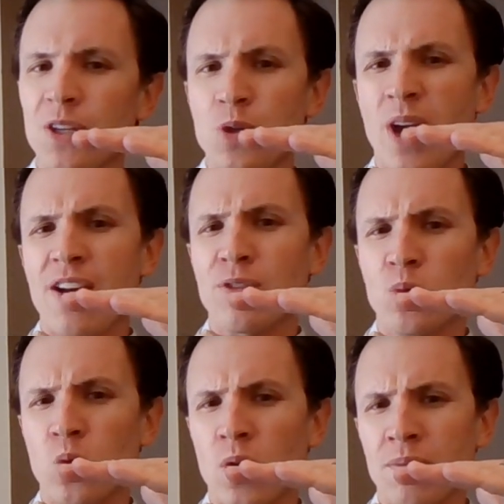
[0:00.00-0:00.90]
you have a
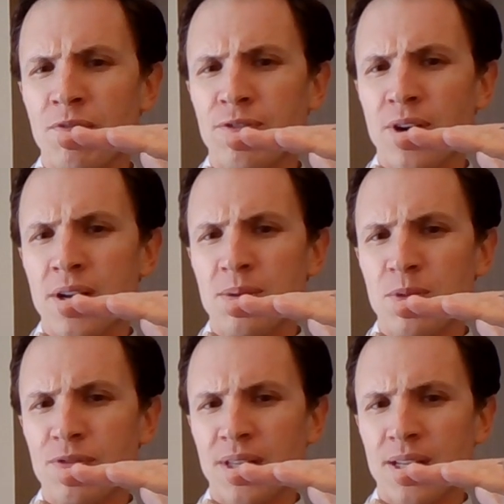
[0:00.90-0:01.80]
warm front
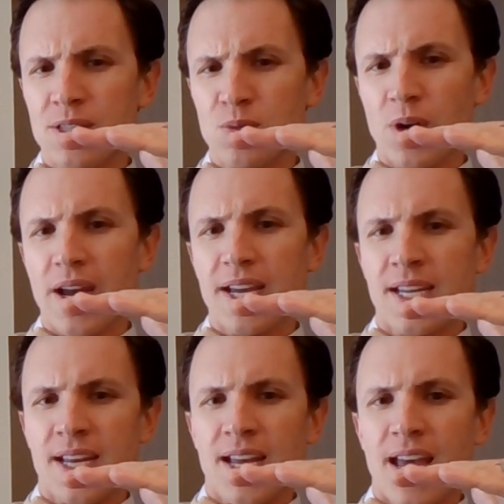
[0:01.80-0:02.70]
moving this
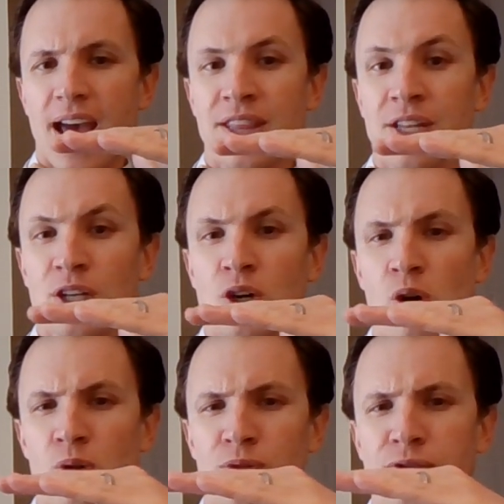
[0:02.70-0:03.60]
way, and then the
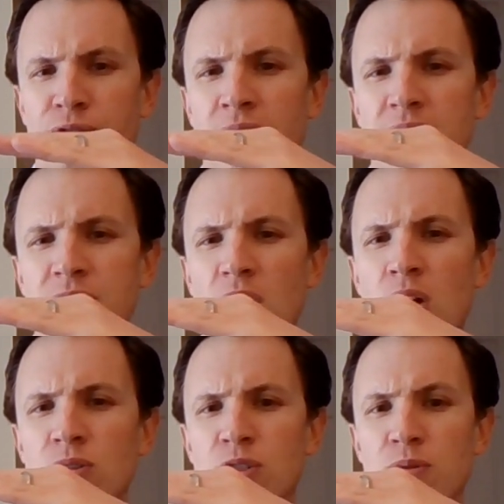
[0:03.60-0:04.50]
cold front is
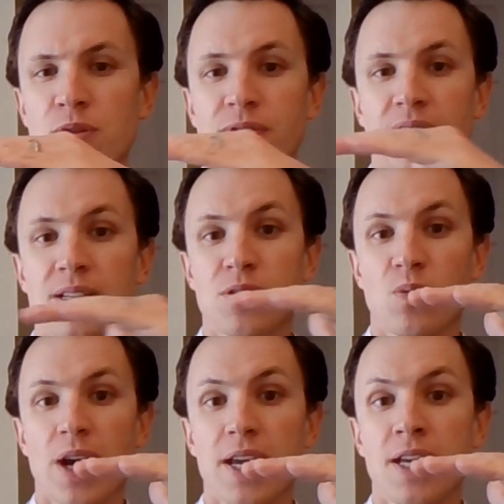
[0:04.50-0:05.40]
also moving this
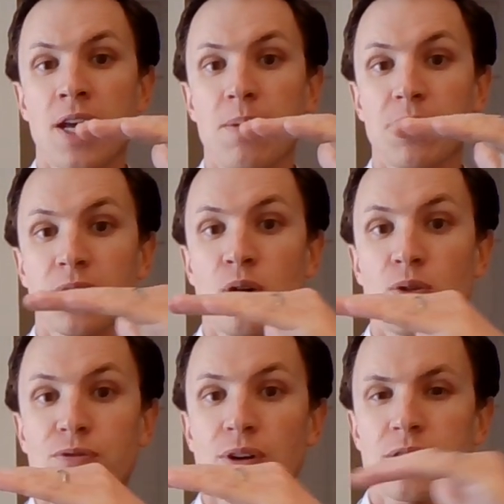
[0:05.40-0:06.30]
way, but the
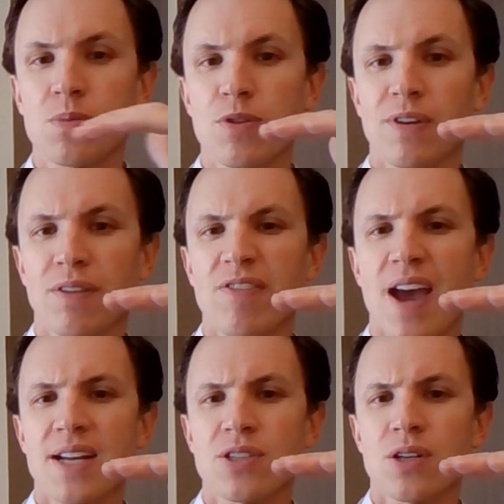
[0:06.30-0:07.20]
cold front's moving
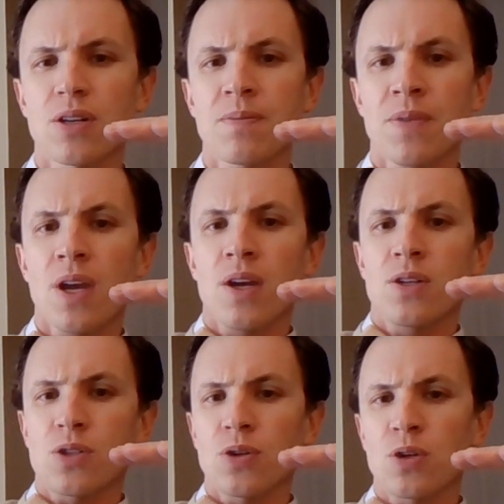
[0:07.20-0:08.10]
faster.
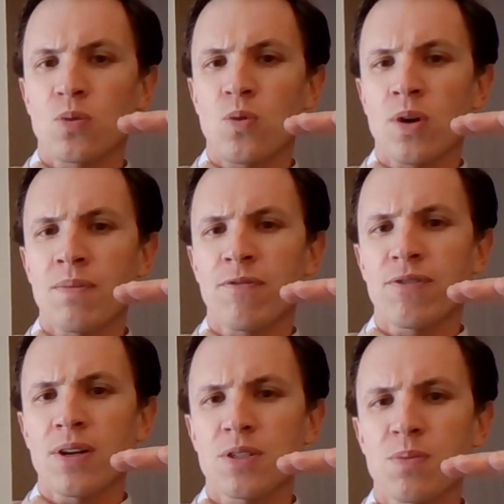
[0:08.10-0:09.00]
So your warm
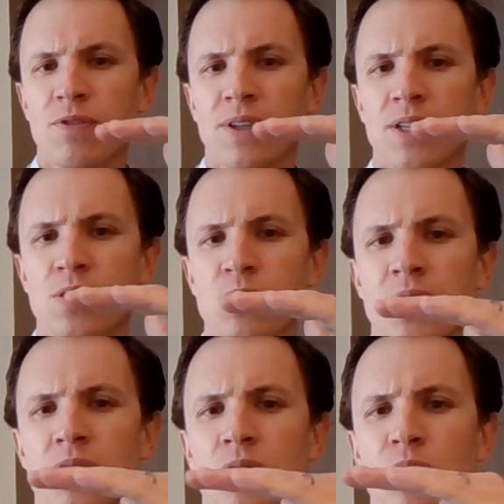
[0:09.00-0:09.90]
front's moving this
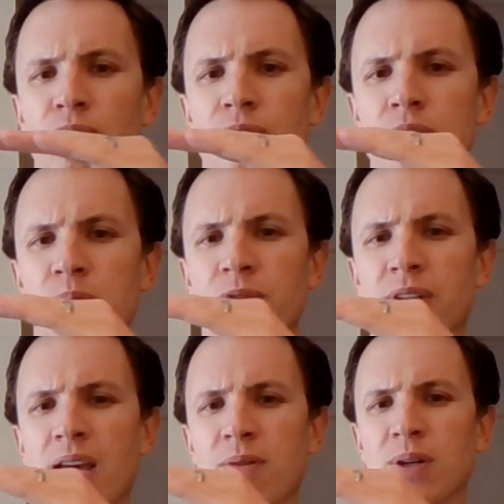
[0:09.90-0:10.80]
way, your cold front's
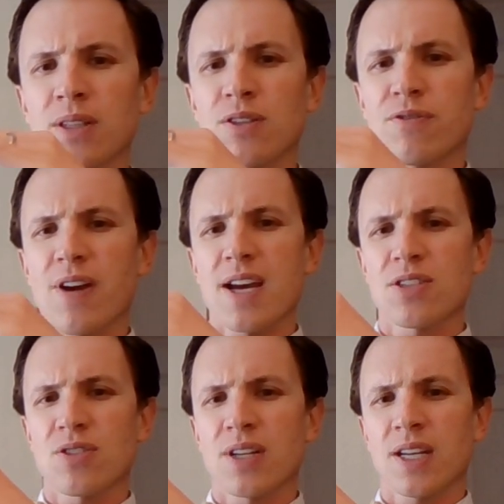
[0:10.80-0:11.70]
moving that way a little
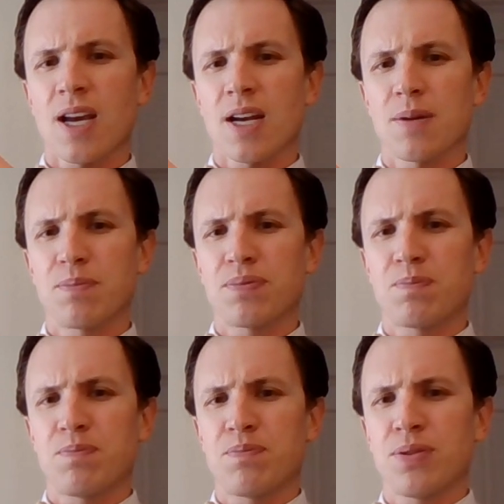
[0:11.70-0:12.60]
faster, and it kind of
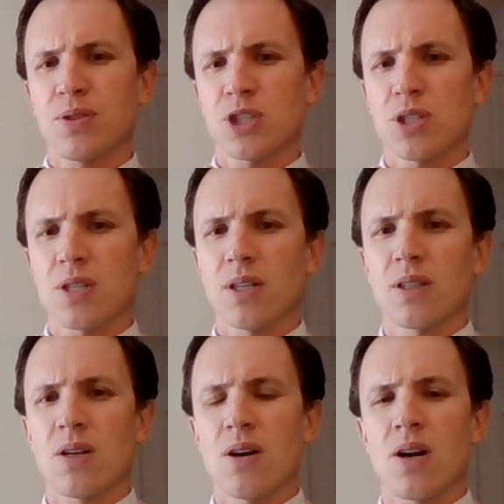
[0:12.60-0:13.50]
pushes it
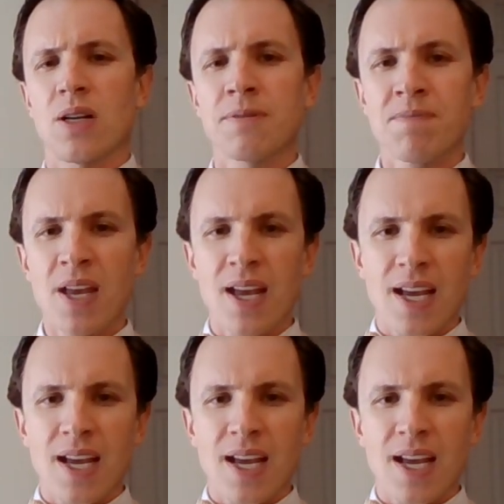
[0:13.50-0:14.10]
along,